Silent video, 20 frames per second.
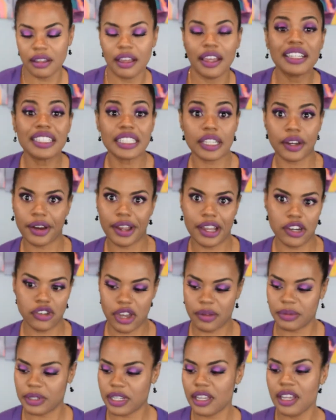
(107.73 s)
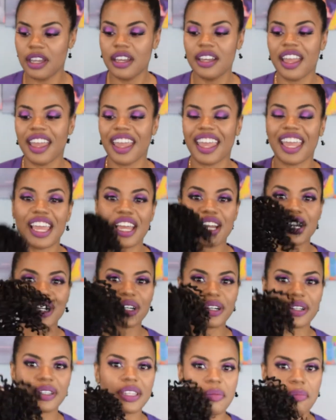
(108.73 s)
sorry I dropped it, a
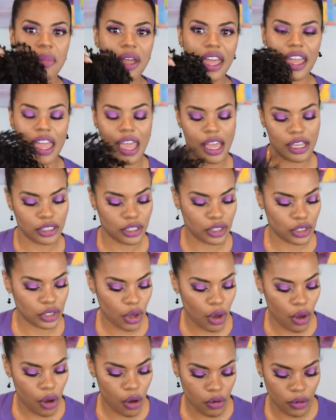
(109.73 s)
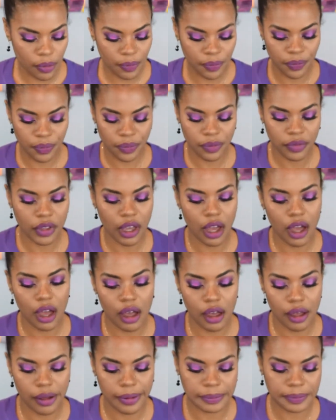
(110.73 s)
curly bang. So
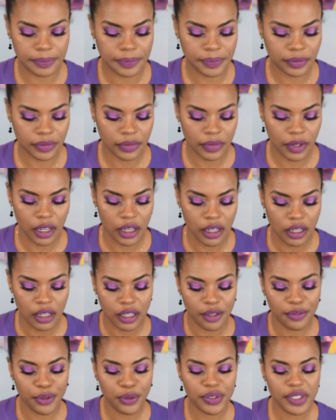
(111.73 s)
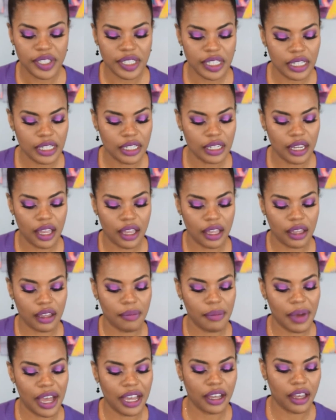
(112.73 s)
if you've seen
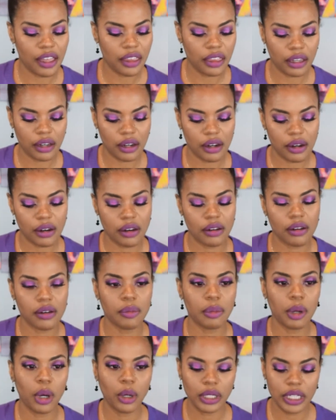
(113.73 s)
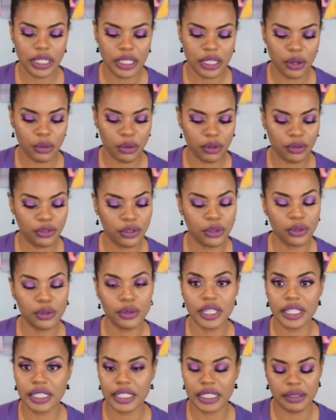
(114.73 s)
my other ponytail review,
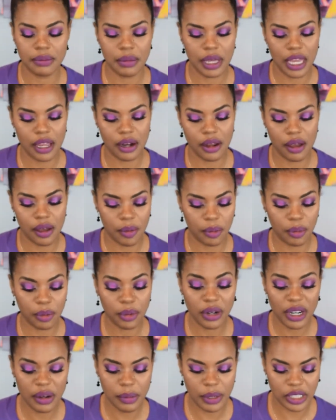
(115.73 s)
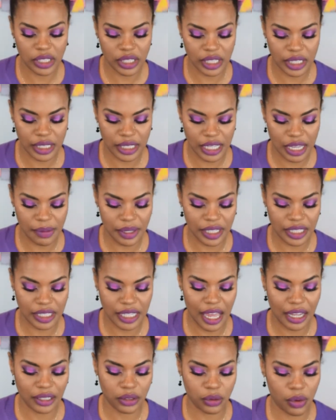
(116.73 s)
this is made up pretty much the same
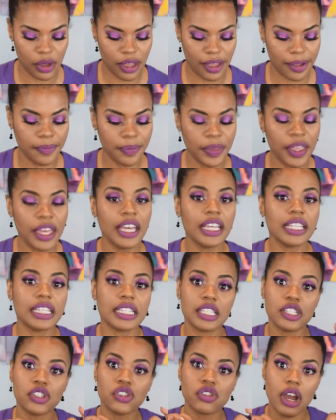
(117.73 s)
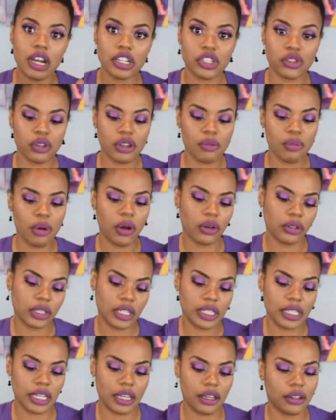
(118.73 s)
exact way. This is a drawstring
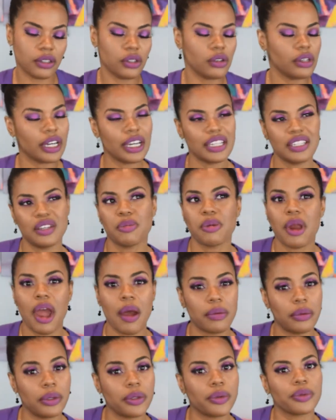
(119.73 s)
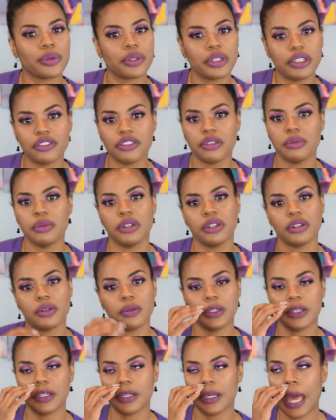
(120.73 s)
ponytail. You guys are probably really familiar
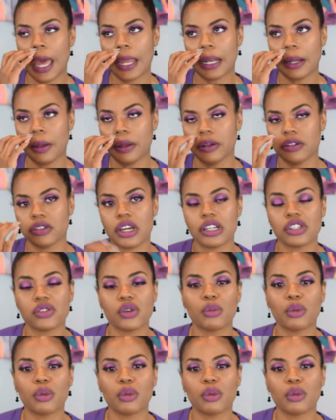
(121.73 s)
with the kind of drawstring